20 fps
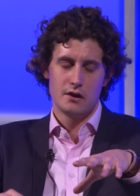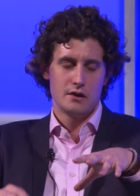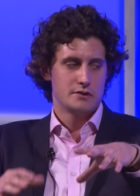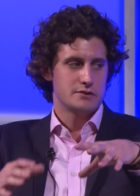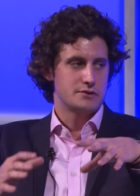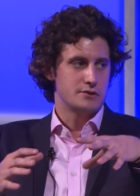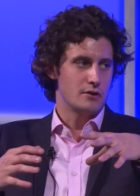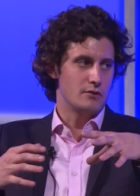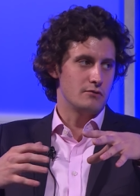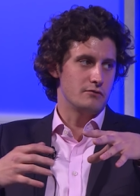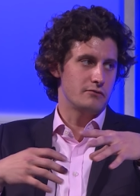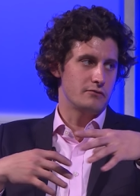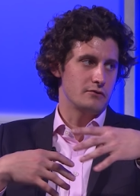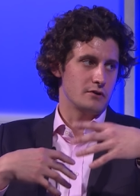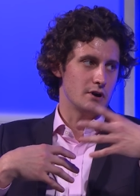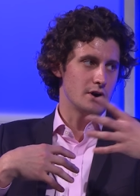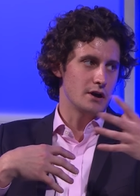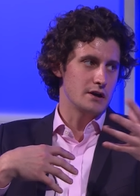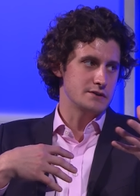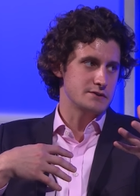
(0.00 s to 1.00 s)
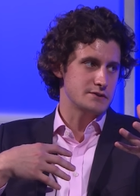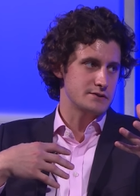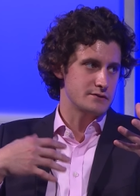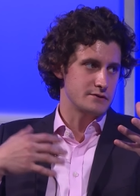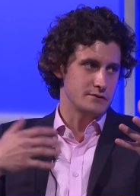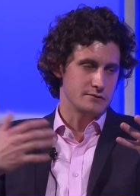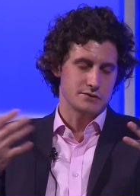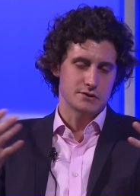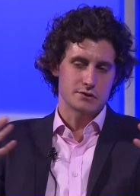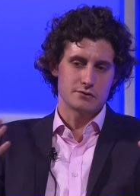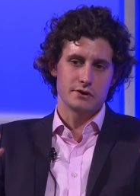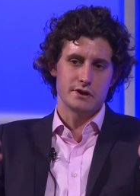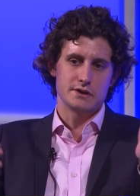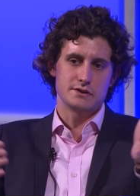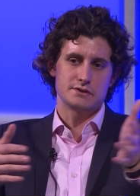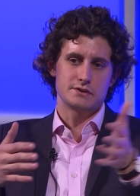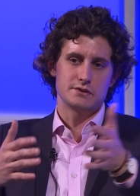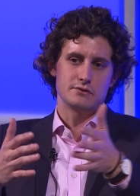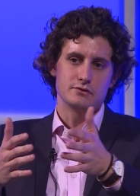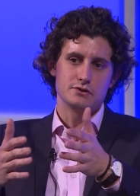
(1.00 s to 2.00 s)
So for us, there's a great
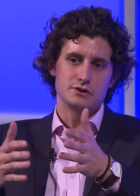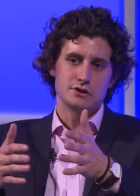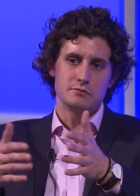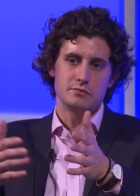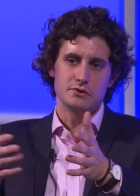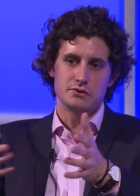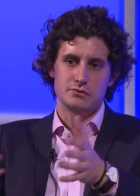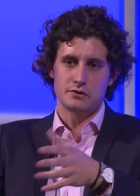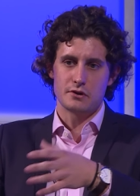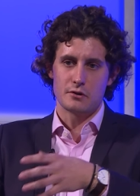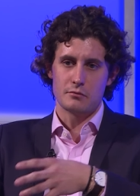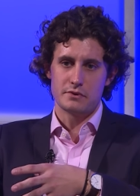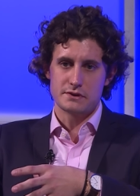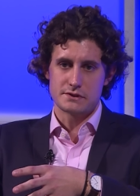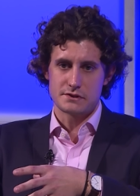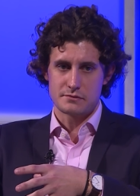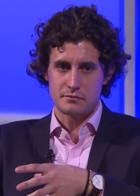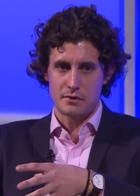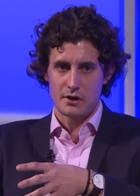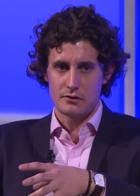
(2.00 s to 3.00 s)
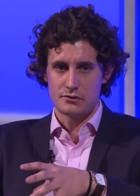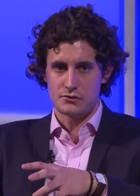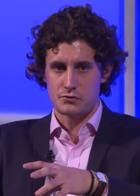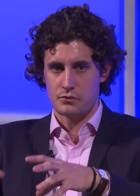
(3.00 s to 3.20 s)
synergy between our business models.